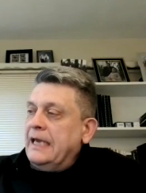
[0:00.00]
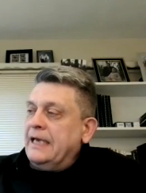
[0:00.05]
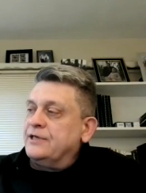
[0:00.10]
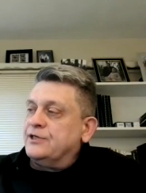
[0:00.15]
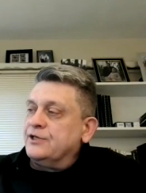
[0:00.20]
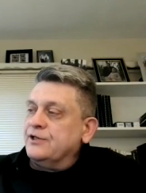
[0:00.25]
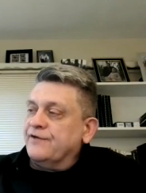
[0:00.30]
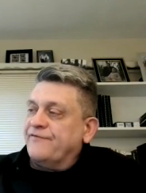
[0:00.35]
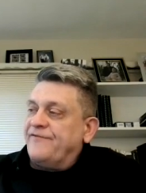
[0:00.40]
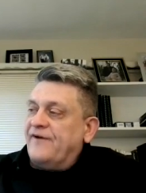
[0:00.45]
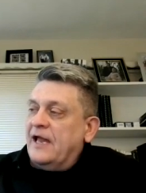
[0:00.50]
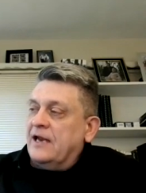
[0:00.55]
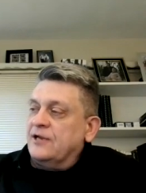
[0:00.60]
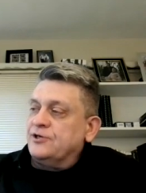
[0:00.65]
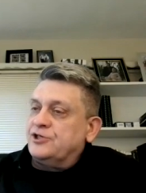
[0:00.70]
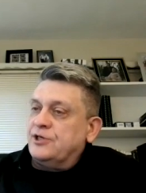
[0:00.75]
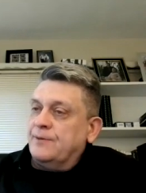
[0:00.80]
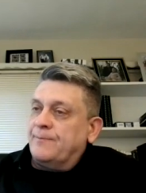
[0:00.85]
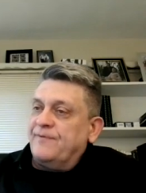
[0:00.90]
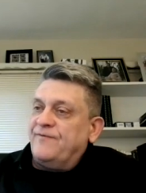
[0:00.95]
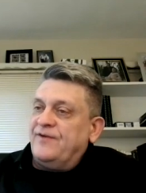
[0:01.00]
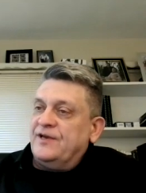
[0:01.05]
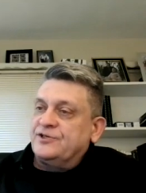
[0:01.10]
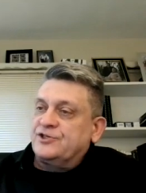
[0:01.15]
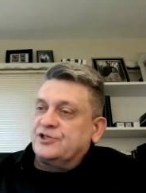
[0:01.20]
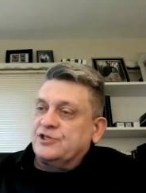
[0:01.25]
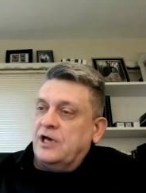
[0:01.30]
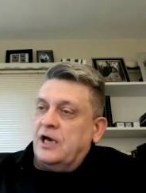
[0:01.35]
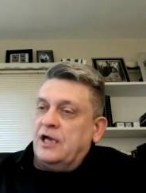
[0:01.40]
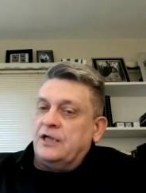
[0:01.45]
into the fellowship of
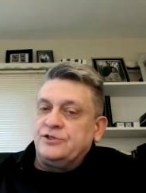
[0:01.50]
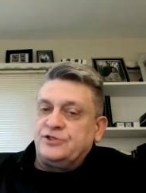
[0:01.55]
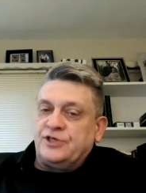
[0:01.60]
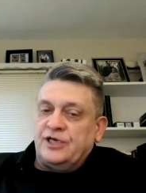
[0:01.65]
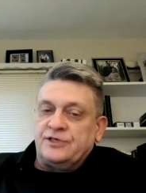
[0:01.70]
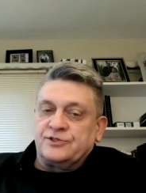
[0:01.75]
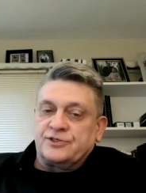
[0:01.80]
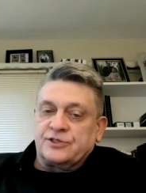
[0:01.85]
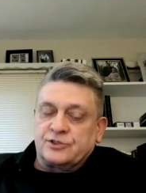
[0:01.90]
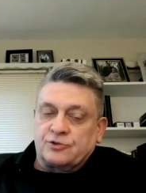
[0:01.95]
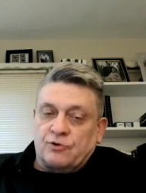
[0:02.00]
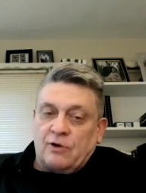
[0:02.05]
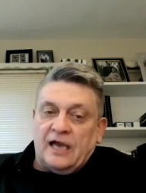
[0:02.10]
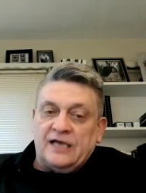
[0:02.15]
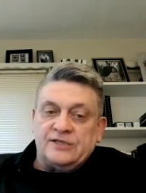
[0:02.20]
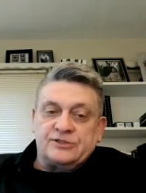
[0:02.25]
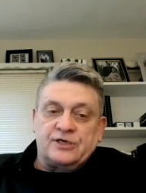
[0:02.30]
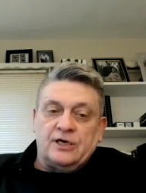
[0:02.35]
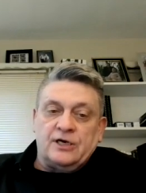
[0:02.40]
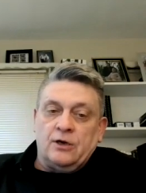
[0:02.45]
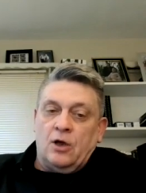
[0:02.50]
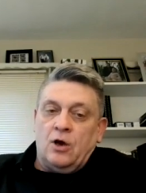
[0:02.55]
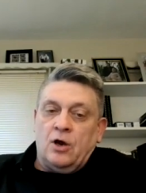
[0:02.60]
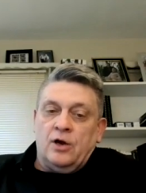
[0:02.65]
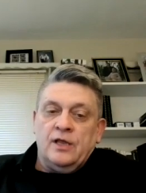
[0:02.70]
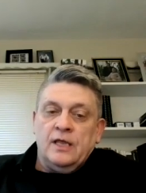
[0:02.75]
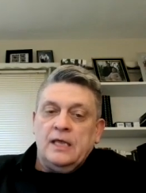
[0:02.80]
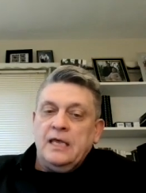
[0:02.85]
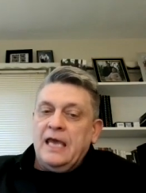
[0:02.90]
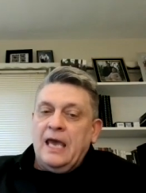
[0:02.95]
his Son, Jesus Christ our
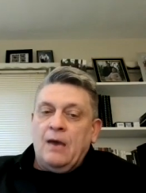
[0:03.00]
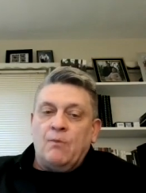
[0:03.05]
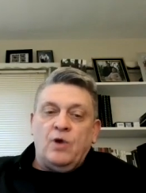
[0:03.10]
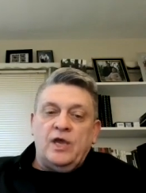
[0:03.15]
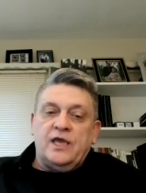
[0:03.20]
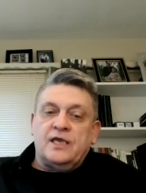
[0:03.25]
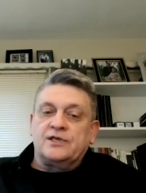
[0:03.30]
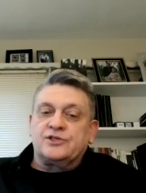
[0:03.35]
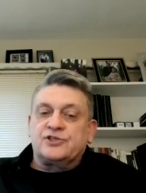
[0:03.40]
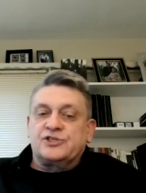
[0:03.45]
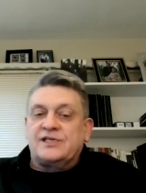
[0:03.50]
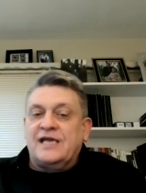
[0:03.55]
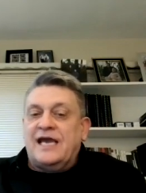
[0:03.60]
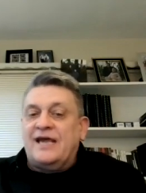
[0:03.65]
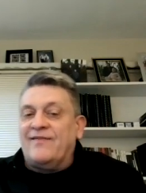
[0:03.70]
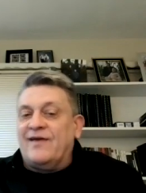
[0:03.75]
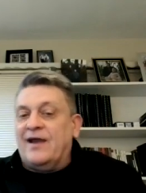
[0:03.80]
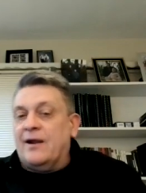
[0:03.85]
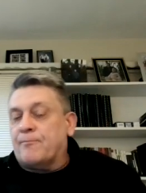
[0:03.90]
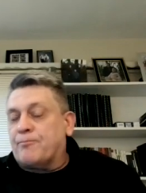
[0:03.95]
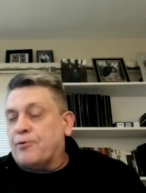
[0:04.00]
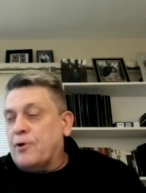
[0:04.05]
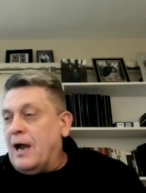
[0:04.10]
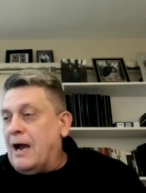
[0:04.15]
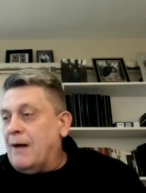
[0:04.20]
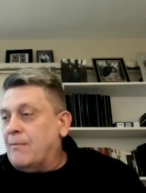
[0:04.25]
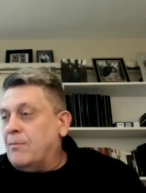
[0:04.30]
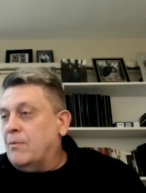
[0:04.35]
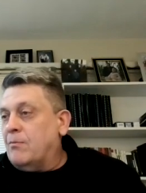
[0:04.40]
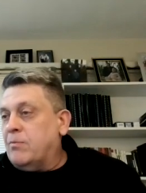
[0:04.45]
Lord. And we could stay there
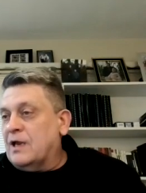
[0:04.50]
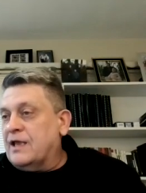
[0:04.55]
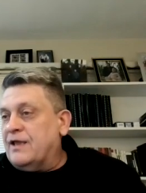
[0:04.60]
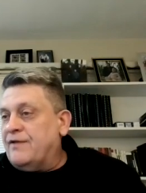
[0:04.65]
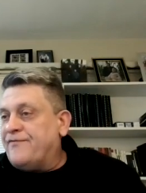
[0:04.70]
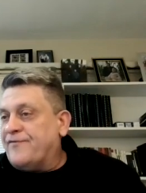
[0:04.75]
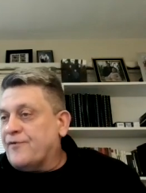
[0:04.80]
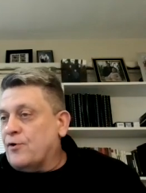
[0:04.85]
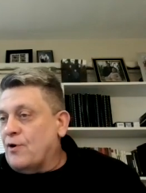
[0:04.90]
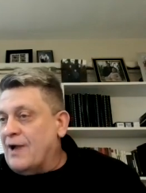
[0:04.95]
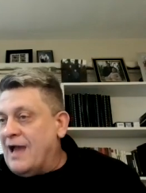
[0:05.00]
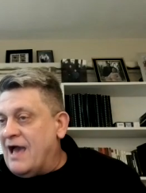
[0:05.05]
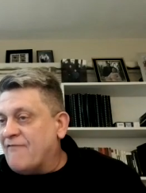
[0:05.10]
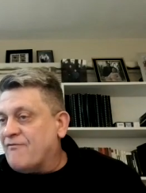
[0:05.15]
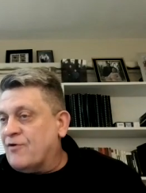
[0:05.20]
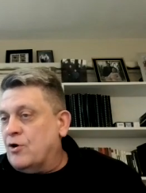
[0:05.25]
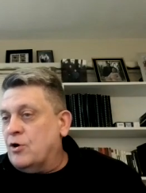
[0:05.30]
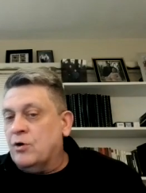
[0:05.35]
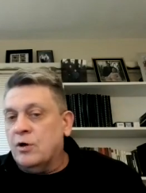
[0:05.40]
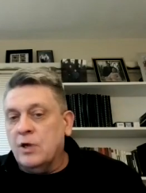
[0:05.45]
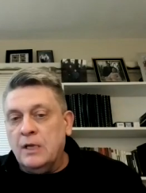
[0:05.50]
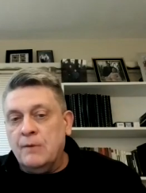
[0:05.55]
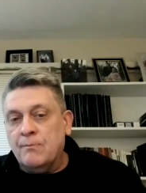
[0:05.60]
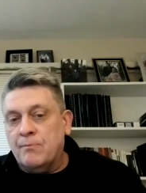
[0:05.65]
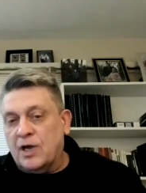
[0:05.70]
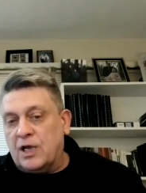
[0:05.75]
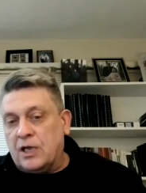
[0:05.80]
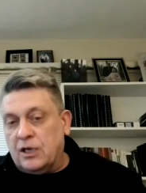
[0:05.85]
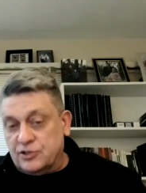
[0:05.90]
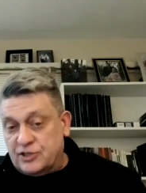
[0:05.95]
probably forever,
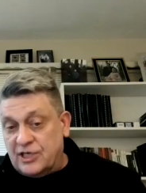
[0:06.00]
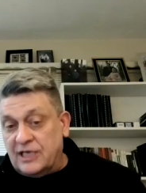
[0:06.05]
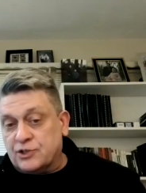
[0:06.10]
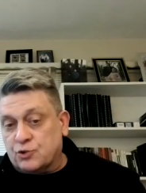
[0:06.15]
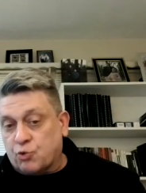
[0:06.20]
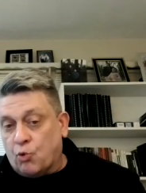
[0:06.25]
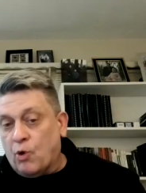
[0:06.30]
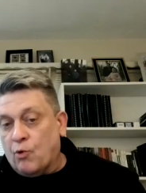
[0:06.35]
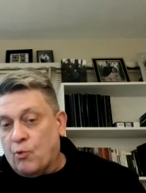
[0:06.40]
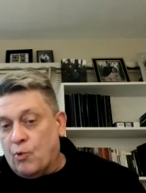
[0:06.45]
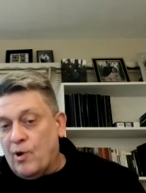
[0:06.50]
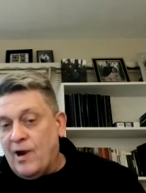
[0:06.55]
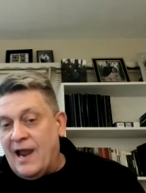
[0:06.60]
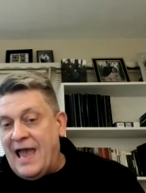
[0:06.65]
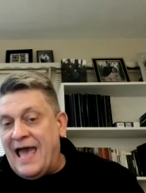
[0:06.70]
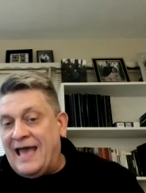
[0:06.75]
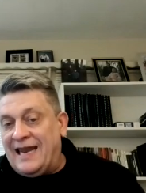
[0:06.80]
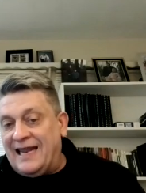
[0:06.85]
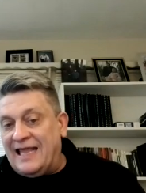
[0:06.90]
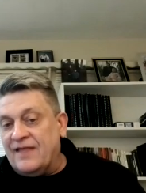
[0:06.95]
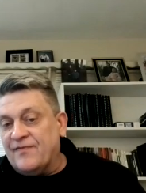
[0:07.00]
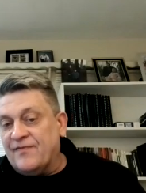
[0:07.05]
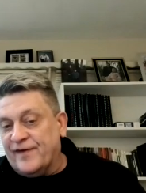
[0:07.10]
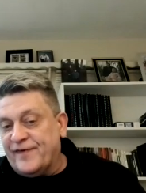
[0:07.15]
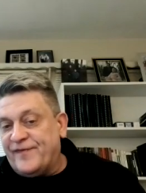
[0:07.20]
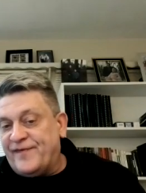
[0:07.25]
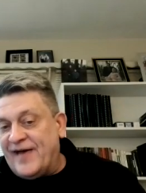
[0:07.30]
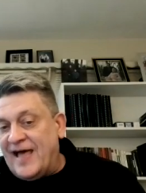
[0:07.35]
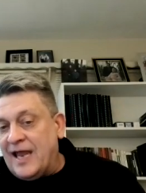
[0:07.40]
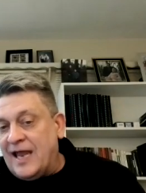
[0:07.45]
because that's where we're at, in
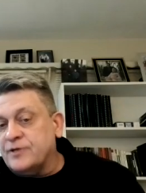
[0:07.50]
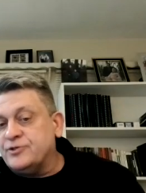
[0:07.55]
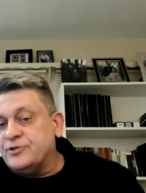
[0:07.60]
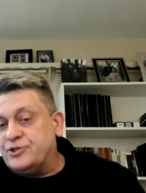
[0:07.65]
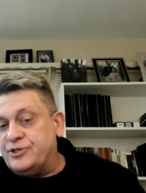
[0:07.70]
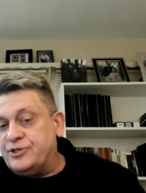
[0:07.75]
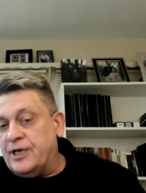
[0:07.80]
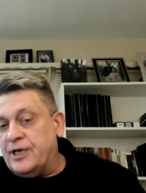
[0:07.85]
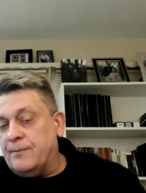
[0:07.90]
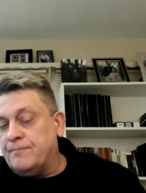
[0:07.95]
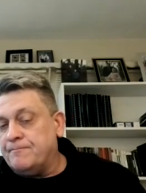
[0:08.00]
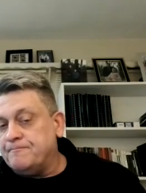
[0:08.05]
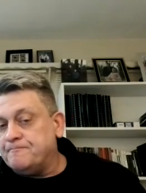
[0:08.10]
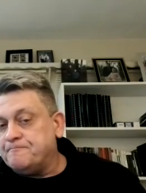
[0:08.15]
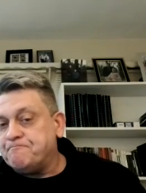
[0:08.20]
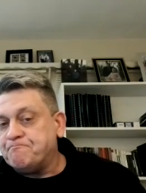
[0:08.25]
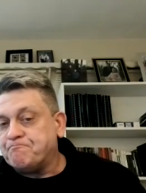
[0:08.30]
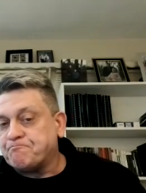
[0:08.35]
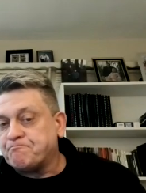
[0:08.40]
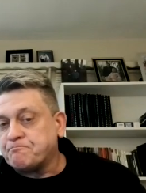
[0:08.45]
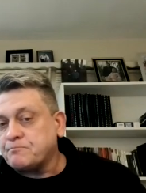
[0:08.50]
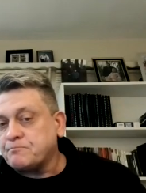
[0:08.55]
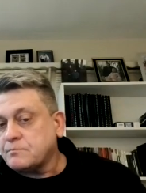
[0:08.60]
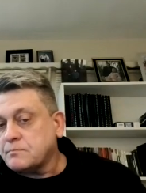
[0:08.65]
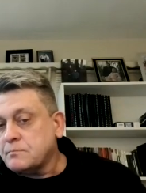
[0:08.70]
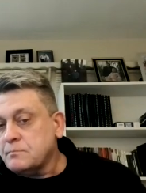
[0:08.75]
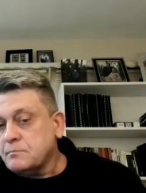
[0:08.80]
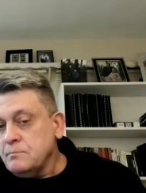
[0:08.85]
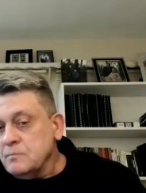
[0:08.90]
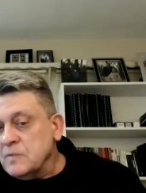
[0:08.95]
the fellowship
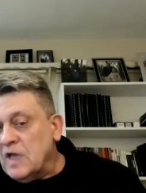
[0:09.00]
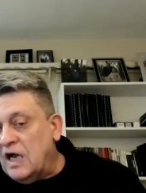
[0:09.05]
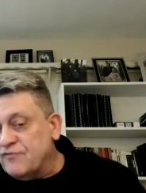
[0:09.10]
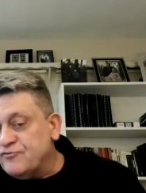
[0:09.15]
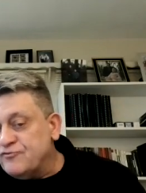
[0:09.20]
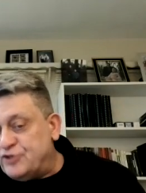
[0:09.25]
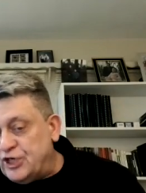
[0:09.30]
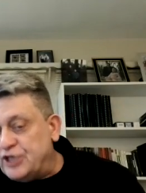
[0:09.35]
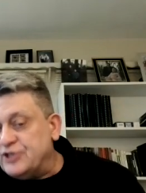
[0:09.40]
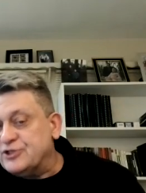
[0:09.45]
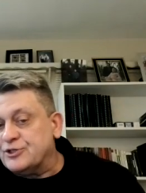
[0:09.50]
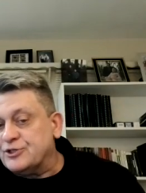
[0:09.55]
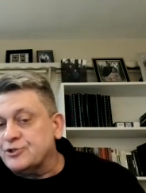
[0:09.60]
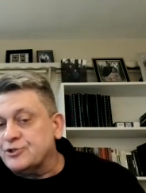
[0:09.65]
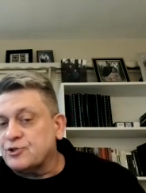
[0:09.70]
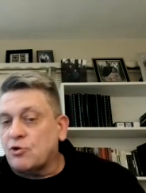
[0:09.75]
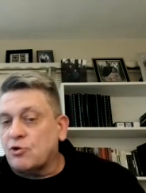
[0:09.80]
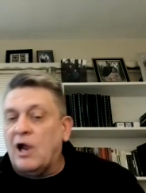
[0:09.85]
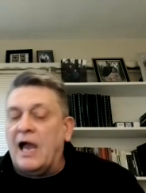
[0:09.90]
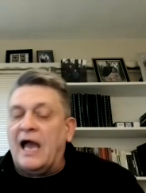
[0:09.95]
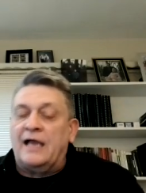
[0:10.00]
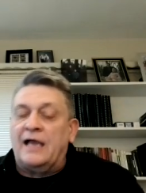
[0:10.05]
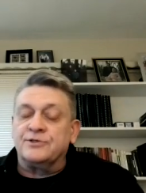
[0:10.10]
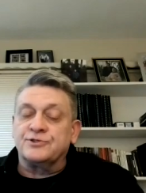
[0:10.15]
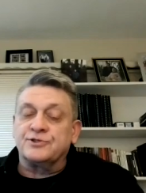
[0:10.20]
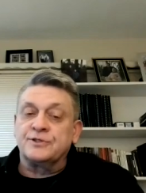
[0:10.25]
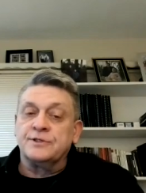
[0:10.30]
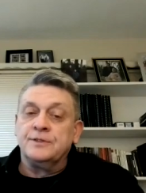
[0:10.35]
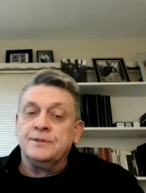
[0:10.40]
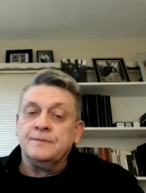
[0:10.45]
of Jesus
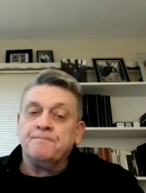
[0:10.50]
Christ.